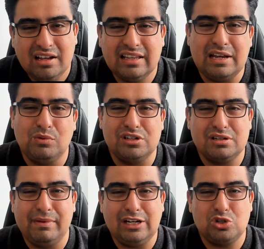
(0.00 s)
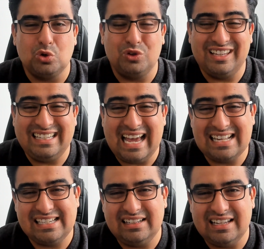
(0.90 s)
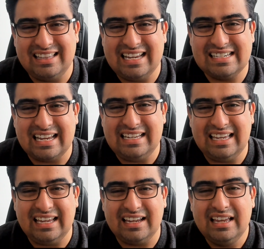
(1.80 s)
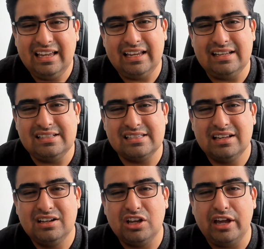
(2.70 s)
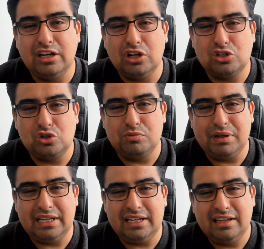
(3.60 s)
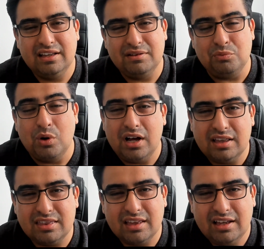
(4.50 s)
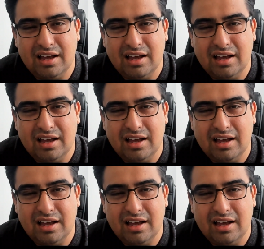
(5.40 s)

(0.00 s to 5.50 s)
they want to make sure that the asset that they're taking is going to be worth